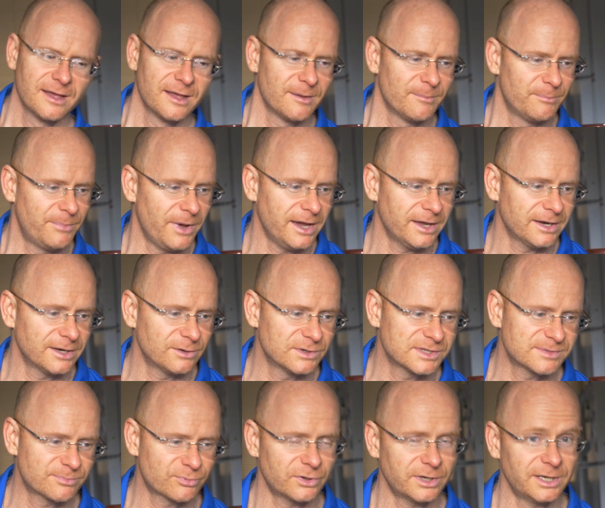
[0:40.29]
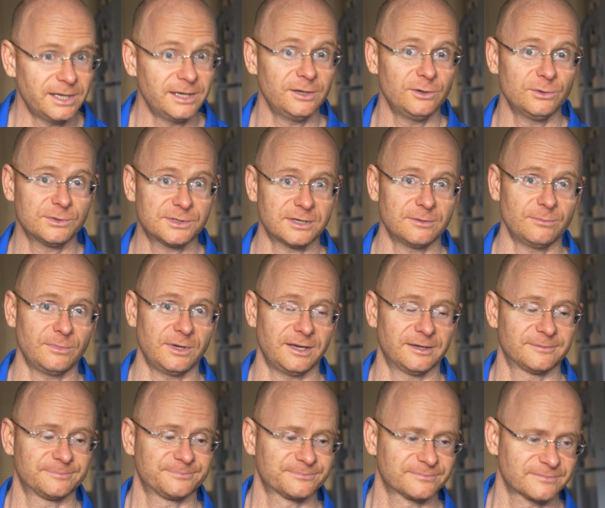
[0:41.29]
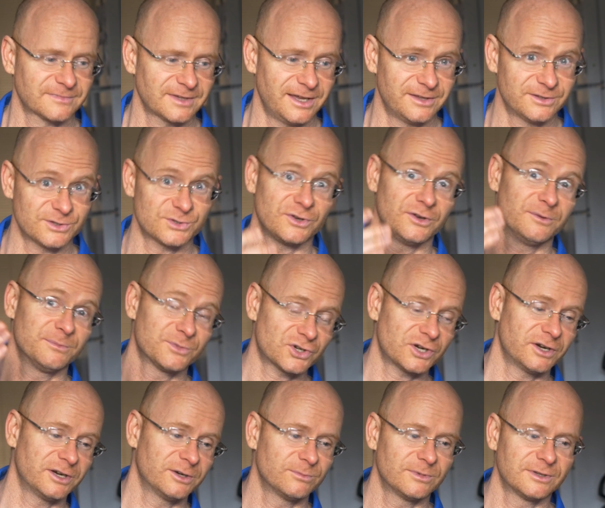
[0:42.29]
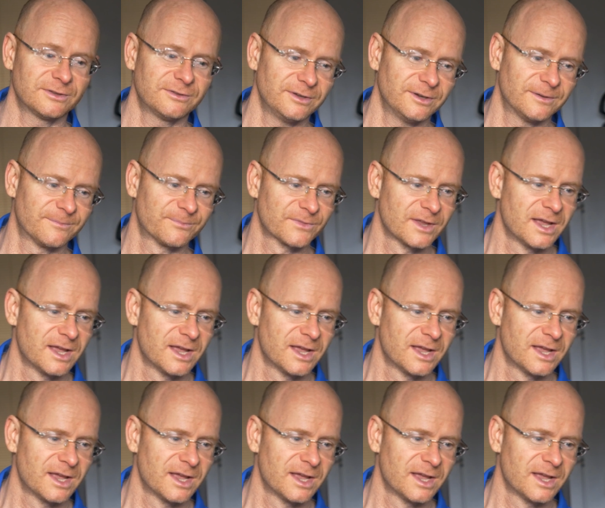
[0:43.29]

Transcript: but it was pretty new to me, and so I'm sharing with you.